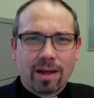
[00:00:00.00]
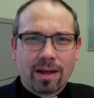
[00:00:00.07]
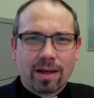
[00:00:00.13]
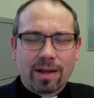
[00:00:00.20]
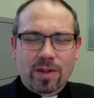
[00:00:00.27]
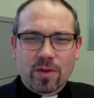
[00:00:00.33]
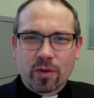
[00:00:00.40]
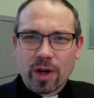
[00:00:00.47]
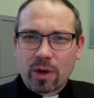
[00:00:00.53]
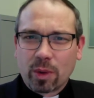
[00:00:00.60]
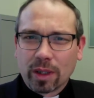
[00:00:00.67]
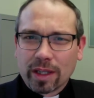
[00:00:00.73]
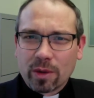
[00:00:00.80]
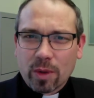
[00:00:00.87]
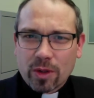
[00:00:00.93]
He's
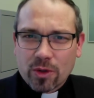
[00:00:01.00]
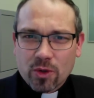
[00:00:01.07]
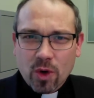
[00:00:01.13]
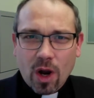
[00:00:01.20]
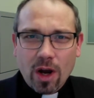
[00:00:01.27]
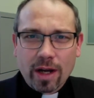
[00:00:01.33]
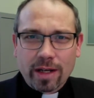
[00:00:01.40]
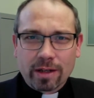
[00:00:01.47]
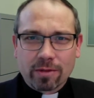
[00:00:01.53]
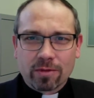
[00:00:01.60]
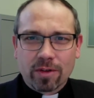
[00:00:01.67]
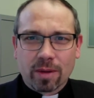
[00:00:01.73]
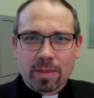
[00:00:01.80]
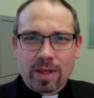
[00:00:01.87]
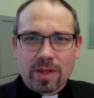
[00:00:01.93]
frequently withdrawing
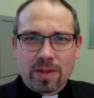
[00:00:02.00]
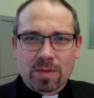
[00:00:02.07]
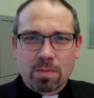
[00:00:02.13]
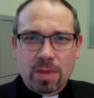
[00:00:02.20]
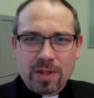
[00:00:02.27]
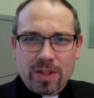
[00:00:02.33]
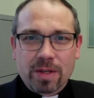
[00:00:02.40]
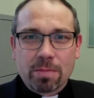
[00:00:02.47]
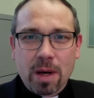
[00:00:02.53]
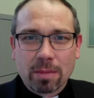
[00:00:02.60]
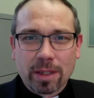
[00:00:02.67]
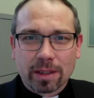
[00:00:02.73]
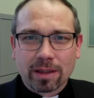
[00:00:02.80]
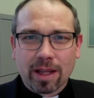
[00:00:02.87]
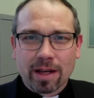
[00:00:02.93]
from his busy
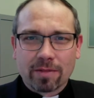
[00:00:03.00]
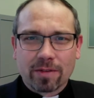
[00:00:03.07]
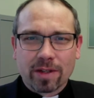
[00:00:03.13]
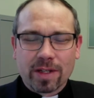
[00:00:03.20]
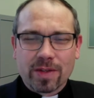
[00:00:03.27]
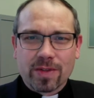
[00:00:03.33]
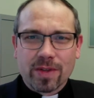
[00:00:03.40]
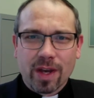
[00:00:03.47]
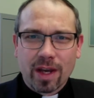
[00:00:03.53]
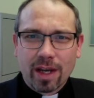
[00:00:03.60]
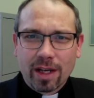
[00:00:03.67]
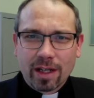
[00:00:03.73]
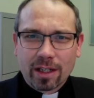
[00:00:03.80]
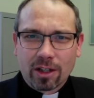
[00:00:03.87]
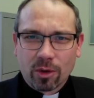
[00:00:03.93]
public life, and he's
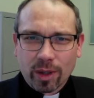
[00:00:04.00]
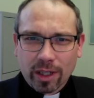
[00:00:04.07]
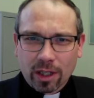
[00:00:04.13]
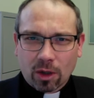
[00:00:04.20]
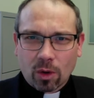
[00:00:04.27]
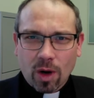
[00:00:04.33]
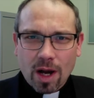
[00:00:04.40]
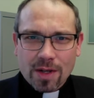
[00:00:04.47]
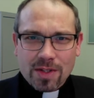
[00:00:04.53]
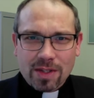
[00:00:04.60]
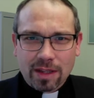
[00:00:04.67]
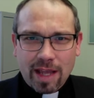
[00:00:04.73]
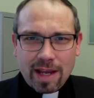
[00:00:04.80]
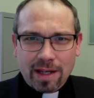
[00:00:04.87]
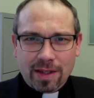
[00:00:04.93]
going across
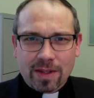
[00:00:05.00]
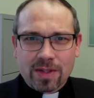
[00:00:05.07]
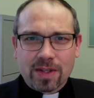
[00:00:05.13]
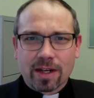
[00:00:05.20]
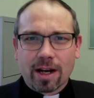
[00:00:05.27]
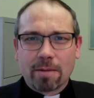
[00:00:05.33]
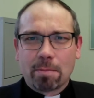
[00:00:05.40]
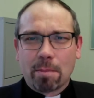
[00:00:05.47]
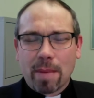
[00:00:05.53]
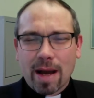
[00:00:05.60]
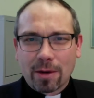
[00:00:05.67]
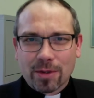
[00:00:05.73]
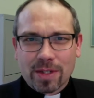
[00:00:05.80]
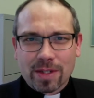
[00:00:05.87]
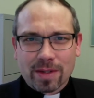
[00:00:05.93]
lakes and up
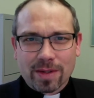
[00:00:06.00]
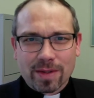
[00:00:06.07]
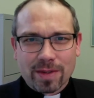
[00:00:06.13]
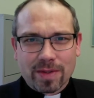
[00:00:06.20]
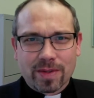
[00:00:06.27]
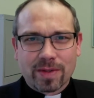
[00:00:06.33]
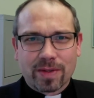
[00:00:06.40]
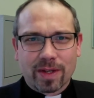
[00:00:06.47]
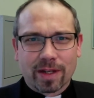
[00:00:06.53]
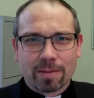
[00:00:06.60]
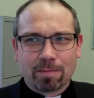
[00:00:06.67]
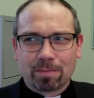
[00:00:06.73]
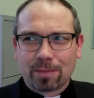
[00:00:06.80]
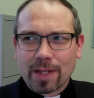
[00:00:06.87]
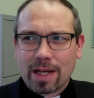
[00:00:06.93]
mountains.
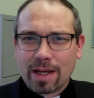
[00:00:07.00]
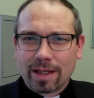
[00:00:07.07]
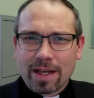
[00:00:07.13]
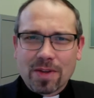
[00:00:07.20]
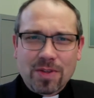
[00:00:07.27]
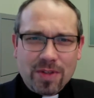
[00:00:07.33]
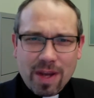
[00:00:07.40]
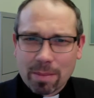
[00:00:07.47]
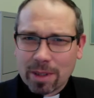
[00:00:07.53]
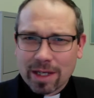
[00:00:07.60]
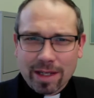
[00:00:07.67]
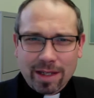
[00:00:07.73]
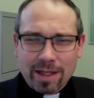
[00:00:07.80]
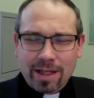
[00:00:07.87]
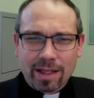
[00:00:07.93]

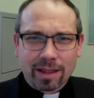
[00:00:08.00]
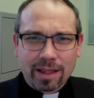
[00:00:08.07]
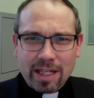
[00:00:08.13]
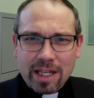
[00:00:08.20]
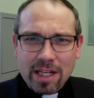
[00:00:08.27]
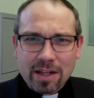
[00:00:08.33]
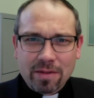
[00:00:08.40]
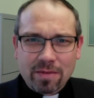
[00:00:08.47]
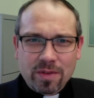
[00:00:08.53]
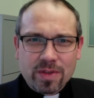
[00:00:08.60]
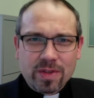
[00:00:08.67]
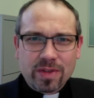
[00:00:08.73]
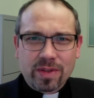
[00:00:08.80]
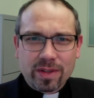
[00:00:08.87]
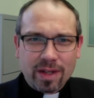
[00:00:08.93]
Gethsemane, he
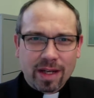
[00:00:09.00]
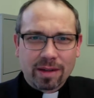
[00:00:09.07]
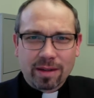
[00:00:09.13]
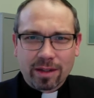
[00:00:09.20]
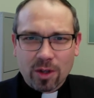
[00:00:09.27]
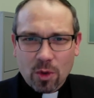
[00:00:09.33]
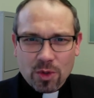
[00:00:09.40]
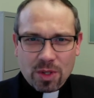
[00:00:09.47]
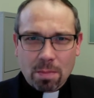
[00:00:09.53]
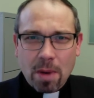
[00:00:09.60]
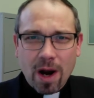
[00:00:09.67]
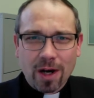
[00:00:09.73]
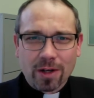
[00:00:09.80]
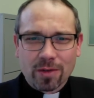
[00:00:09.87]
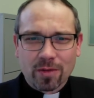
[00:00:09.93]
leaves and goes
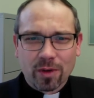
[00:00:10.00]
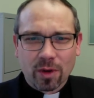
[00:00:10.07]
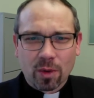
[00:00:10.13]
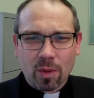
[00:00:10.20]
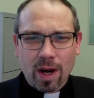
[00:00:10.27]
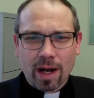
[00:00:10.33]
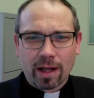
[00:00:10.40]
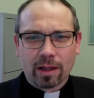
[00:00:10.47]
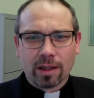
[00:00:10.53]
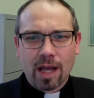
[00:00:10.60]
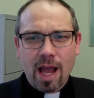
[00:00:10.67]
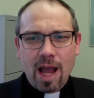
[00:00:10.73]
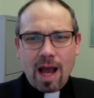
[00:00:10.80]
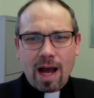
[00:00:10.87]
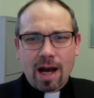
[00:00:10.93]
apart for a while,
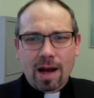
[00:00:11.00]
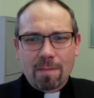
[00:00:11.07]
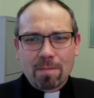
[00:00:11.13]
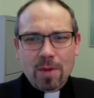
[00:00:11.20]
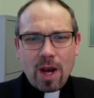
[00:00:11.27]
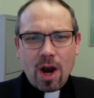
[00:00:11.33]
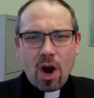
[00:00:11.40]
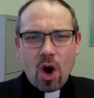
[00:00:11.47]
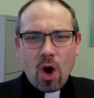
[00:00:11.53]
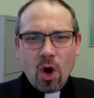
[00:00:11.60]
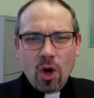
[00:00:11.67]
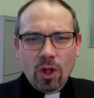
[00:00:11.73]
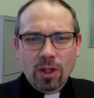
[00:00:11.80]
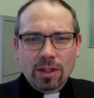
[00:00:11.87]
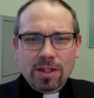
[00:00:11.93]

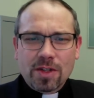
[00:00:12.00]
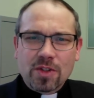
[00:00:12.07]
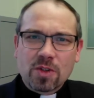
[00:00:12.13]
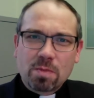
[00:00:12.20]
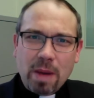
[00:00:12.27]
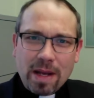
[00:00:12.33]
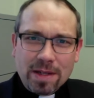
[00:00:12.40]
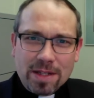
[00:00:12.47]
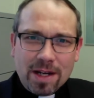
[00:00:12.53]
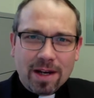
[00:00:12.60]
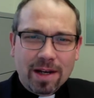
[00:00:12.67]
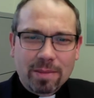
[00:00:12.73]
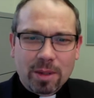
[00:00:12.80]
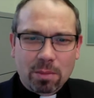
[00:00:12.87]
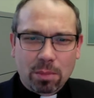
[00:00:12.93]
all to spend
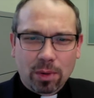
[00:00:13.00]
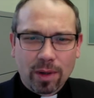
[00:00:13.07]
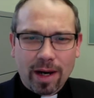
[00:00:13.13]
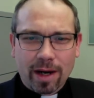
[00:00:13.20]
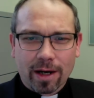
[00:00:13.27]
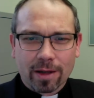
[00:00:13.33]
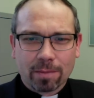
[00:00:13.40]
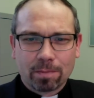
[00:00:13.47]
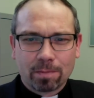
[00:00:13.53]
time in prayer.